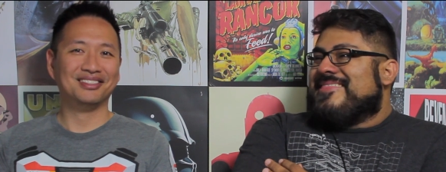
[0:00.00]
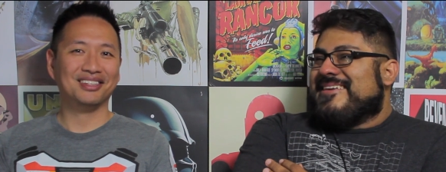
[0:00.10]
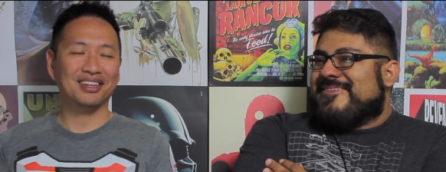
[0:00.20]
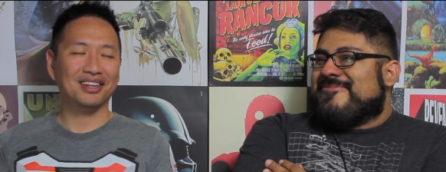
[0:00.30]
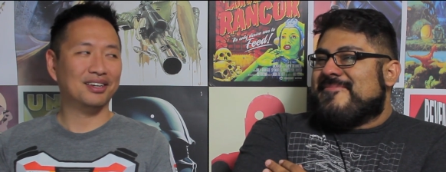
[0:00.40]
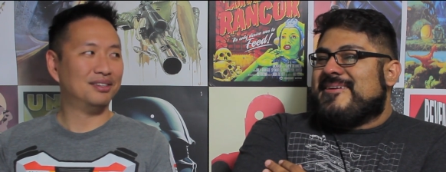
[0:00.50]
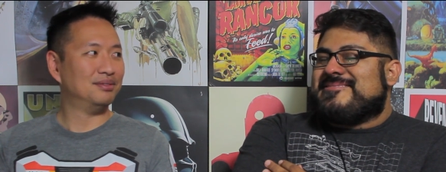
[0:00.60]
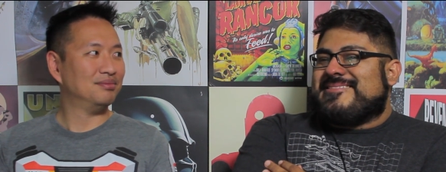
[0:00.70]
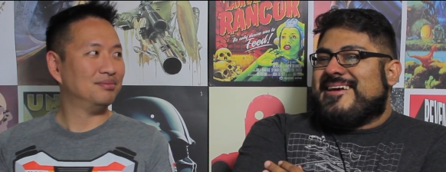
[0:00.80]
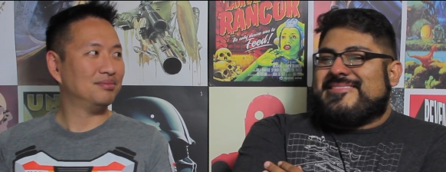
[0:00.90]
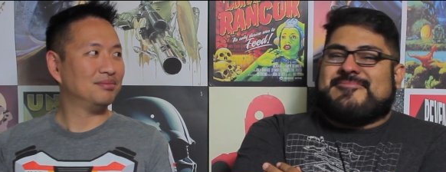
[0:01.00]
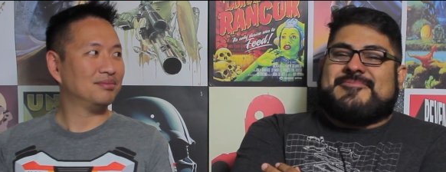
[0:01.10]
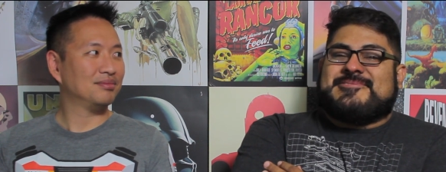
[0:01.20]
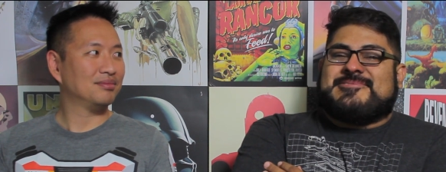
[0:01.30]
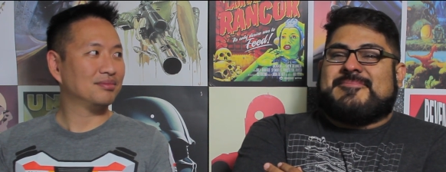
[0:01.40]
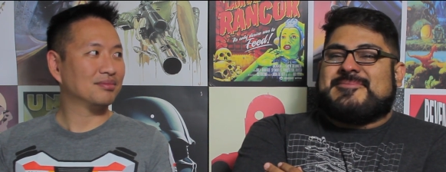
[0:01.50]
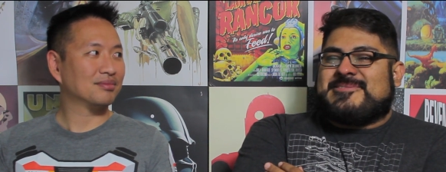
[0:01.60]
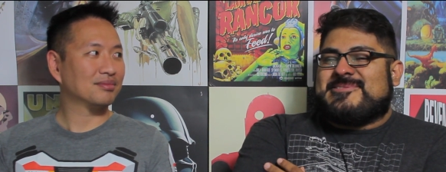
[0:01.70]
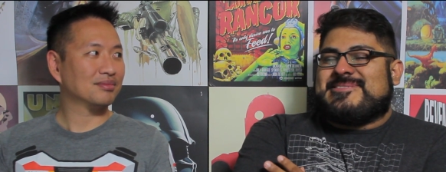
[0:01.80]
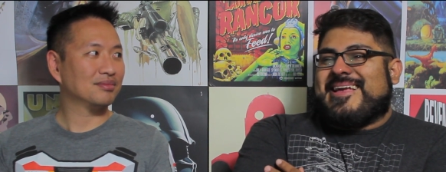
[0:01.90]
Speaker 1: I think we mentioned that in the first two
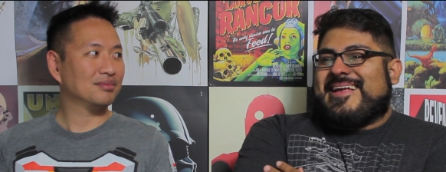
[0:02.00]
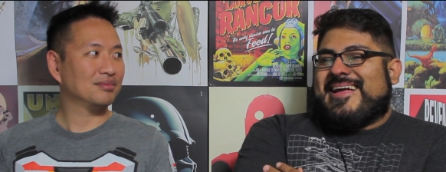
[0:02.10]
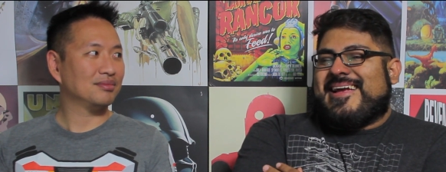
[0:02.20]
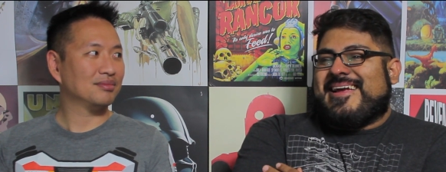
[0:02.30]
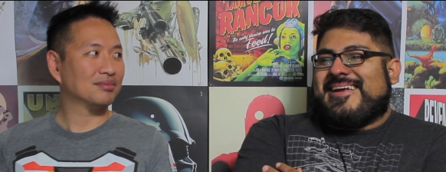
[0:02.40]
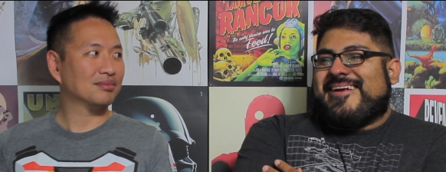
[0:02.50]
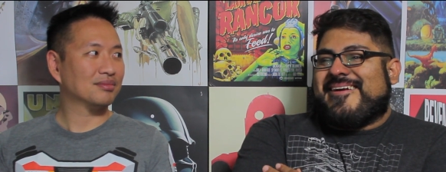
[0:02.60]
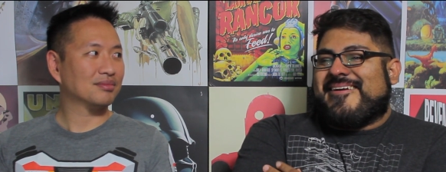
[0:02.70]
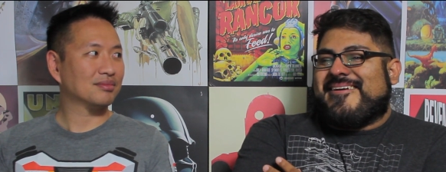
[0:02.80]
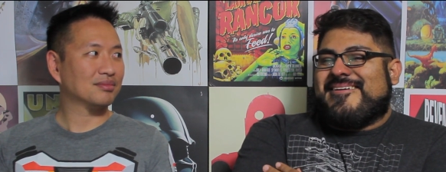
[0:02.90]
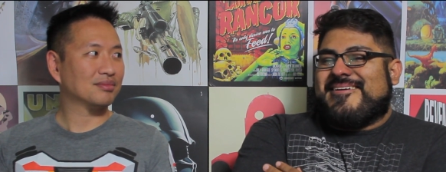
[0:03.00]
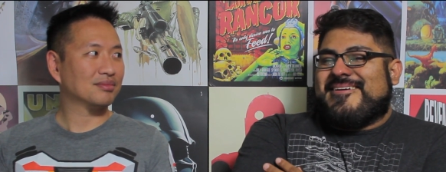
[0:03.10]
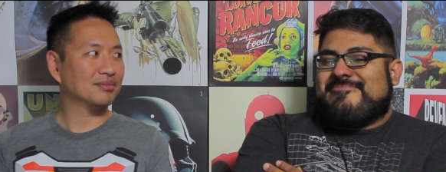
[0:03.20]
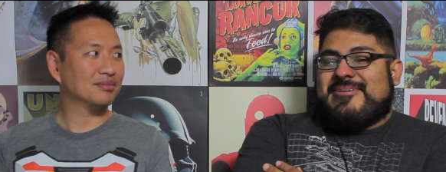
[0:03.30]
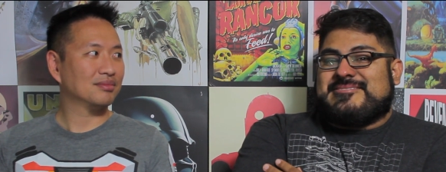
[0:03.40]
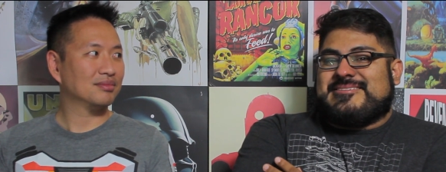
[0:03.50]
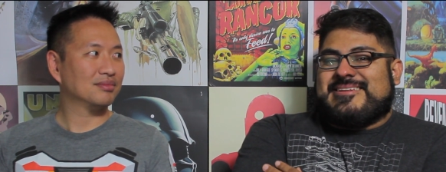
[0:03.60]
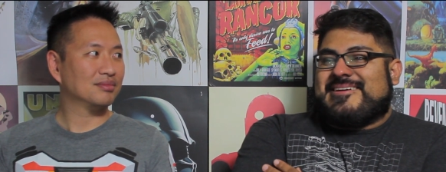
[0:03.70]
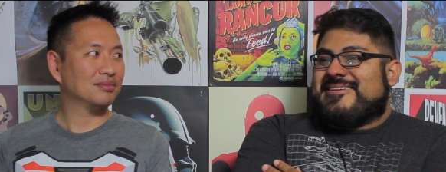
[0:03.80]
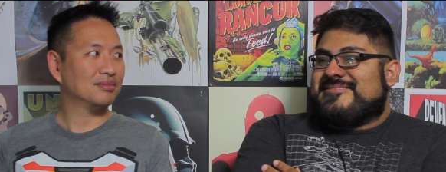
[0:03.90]
episodes. Like I uh, mentioned,
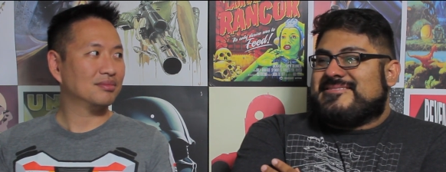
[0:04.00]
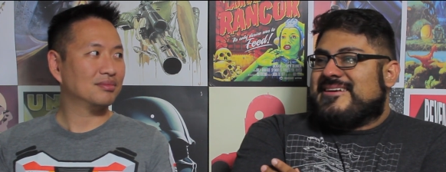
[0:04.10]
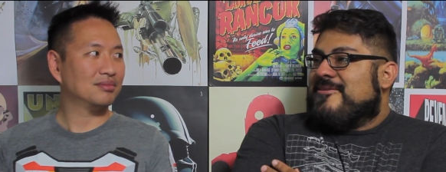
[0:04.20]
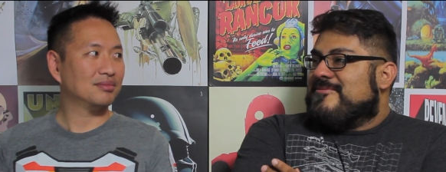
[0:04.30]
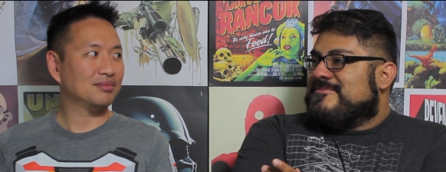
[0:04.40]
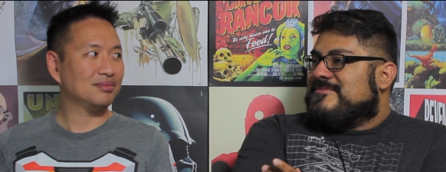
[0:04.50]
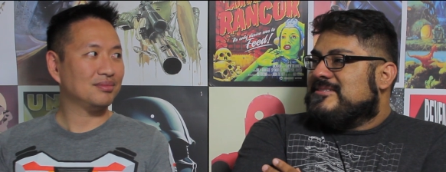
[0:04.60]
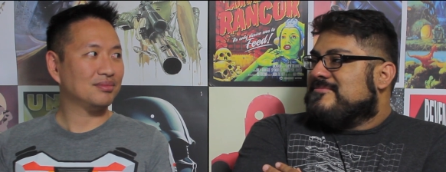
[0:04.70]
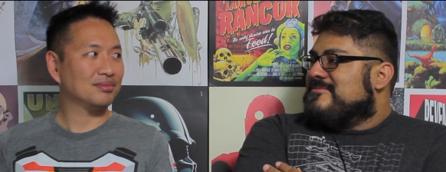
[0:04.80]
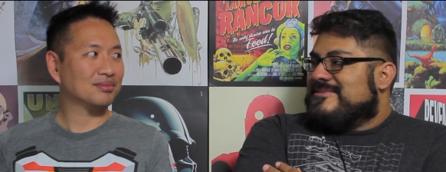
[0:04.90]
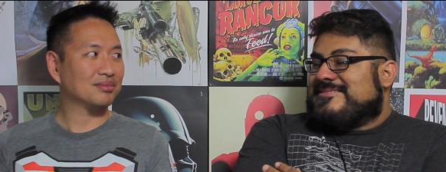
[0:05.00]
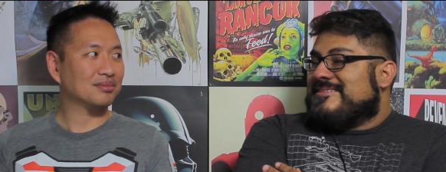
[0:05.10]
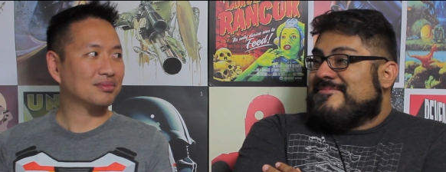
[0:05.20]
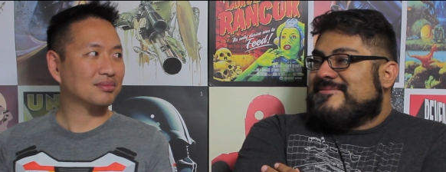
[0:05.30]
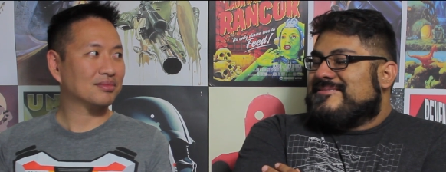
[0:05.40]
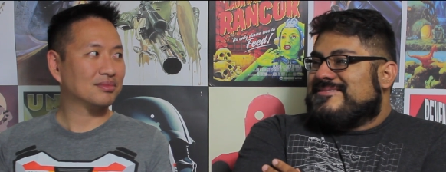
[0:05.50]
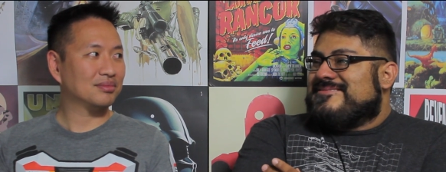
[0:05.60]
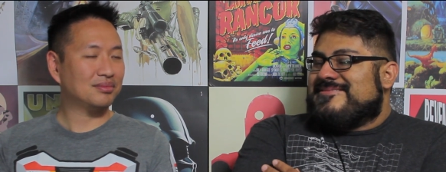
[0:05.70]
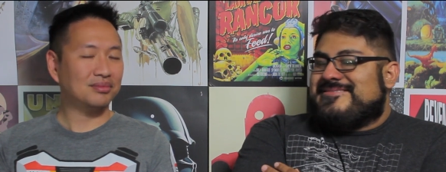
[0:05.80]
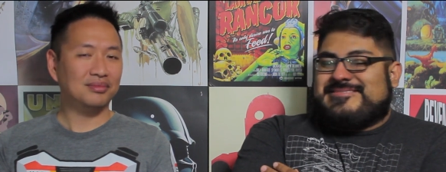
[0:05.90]
I was like, I oh, just didn't
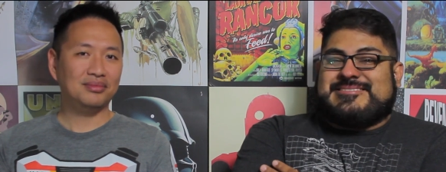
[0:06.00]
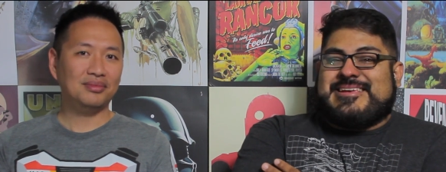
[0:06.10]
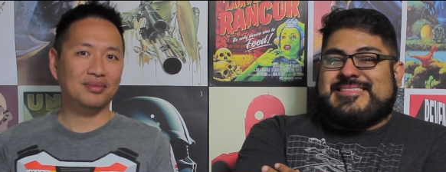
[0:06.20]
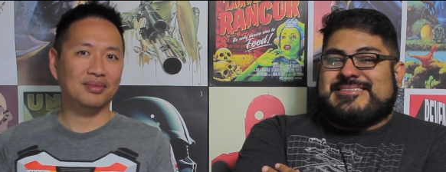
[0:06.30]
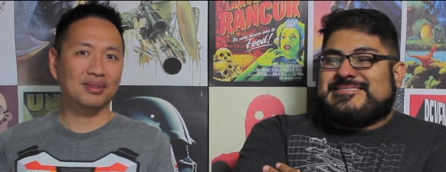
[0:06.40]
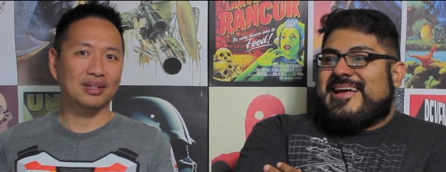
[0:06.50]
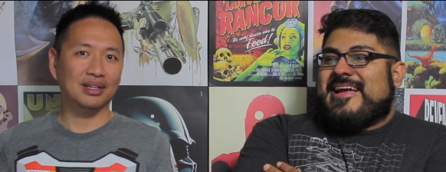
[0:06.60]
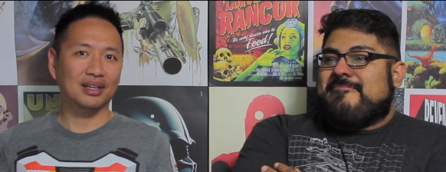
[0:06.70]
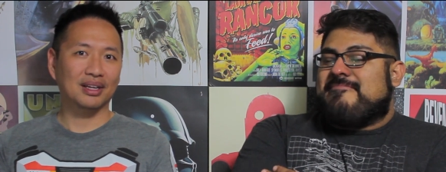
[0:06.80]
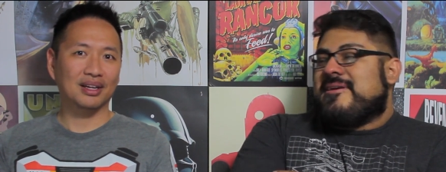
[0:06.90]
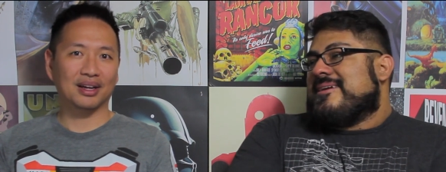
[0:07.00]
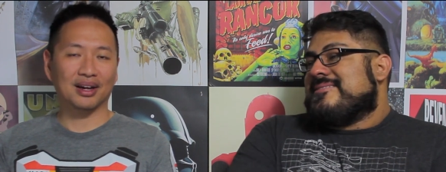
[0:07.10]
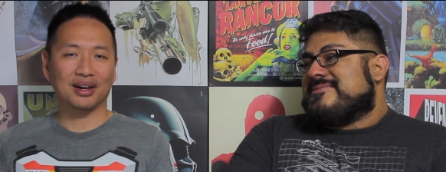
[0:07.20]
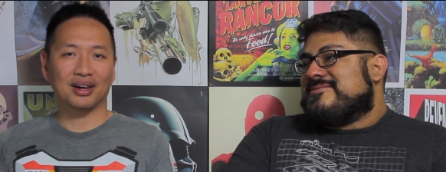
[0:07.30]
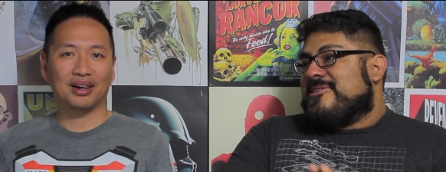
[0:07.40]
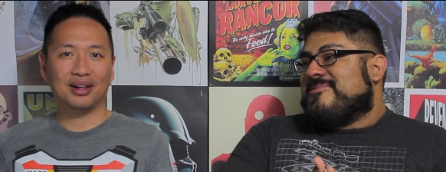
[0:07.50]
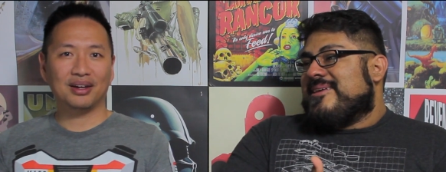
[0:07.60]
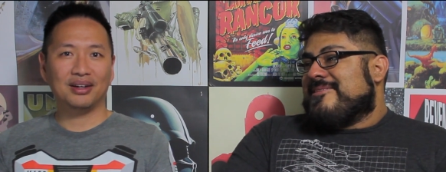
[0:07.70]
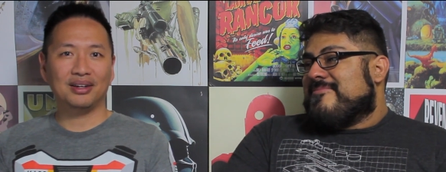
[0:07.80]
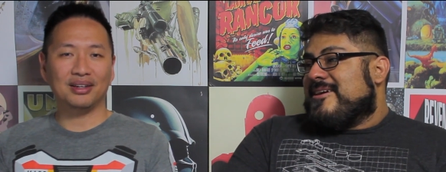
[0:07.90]
see this guy being in this show. Like
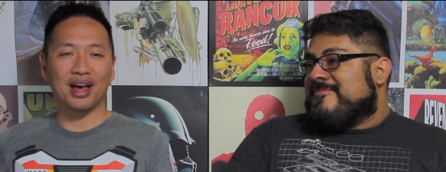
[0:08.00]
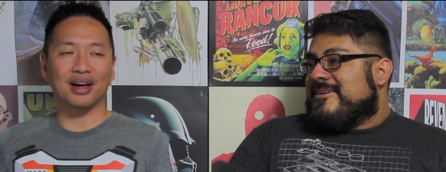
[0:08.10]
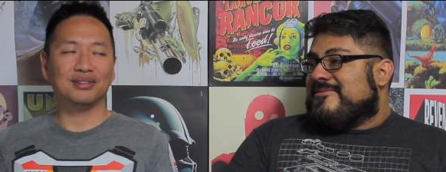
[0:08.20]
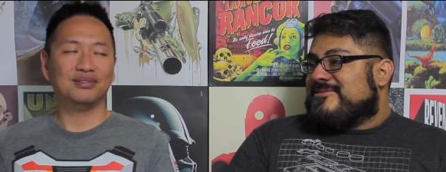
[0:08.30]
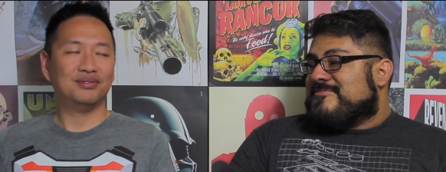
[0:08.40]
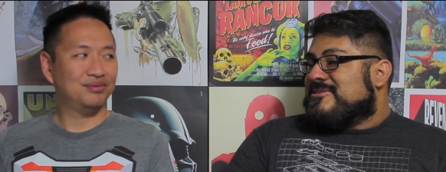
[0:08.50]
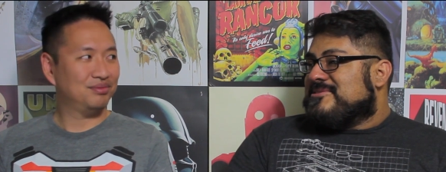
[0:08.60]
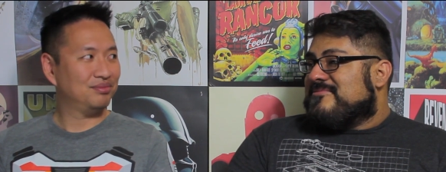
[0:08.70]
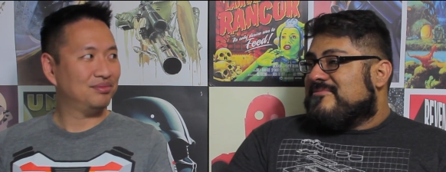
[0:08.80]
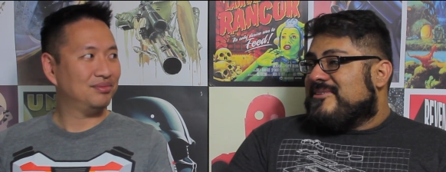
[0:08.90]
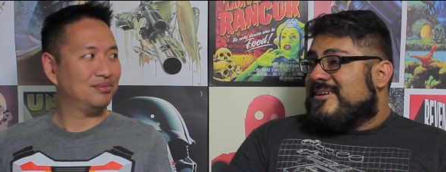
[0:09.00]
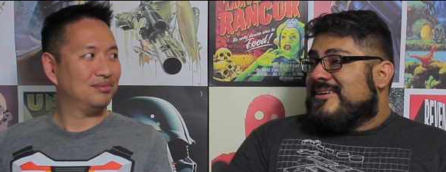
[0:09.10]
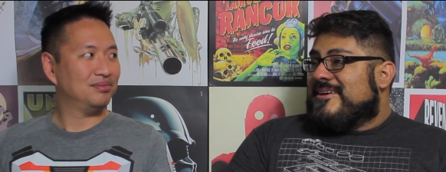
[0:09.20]
it reminded yeah. me too much of uh,